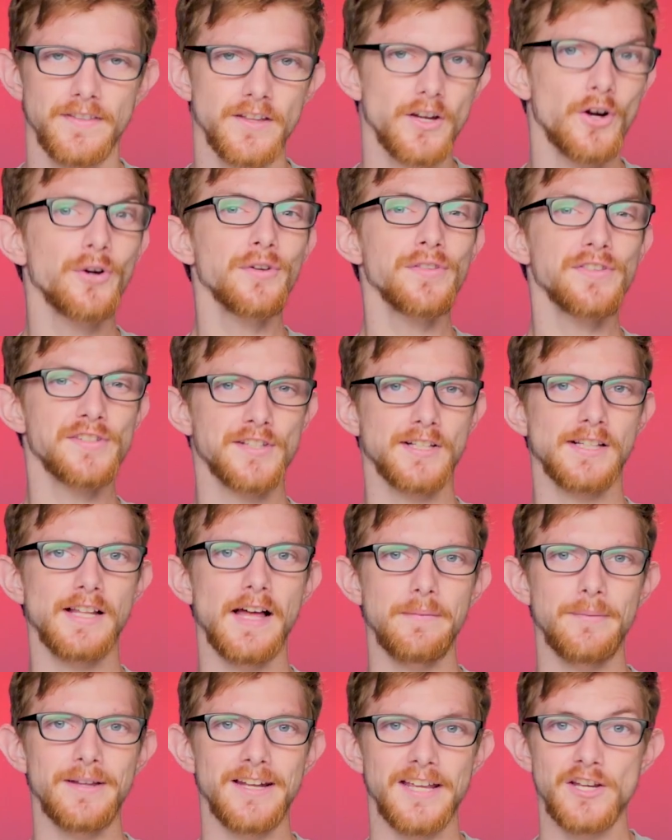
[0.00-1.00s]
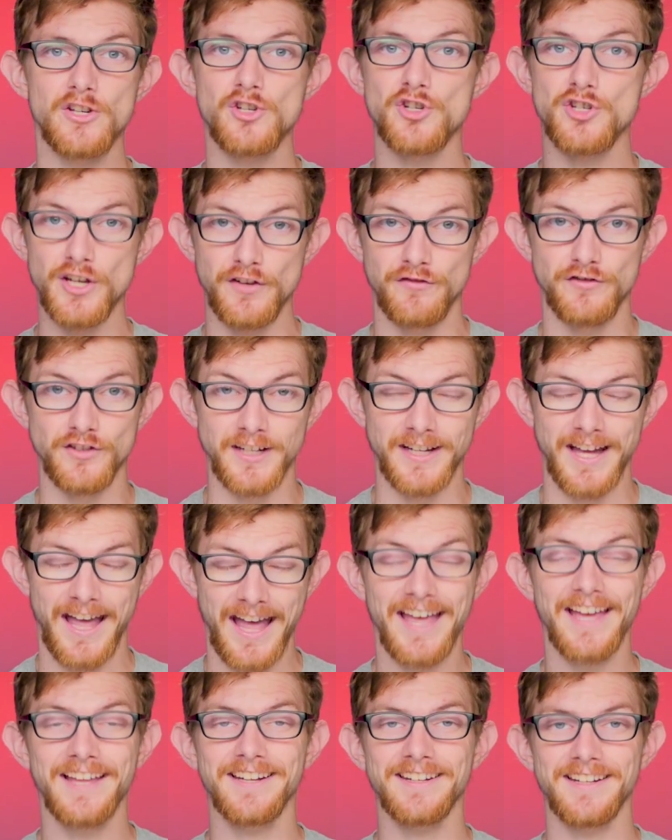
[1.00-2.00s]
The Earth's climate is shifting,
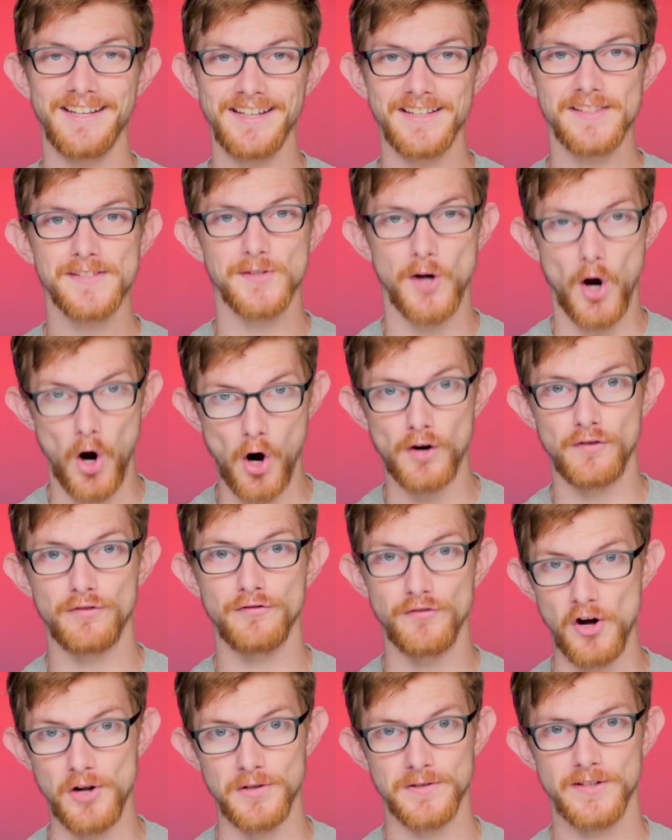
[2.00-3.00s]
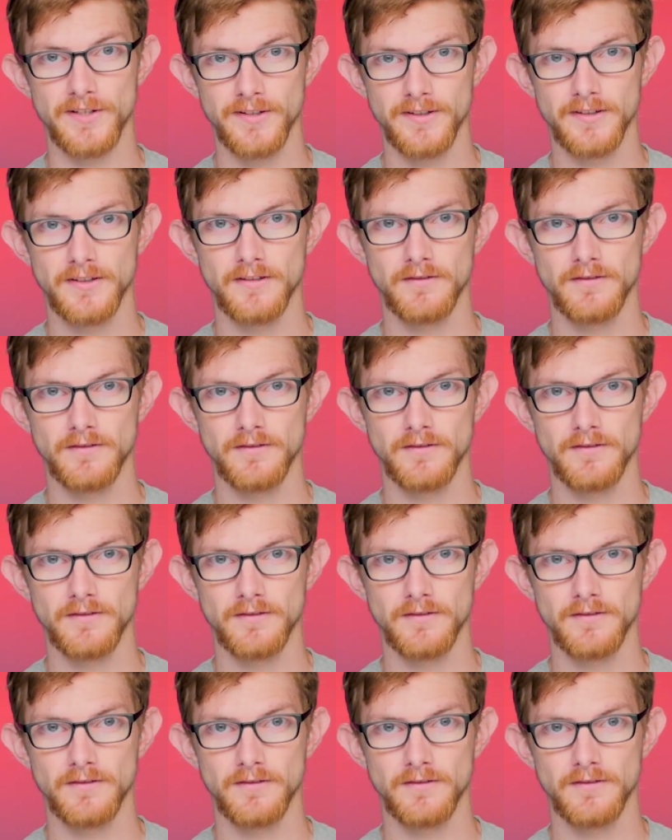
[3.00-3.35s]
and it's our fault.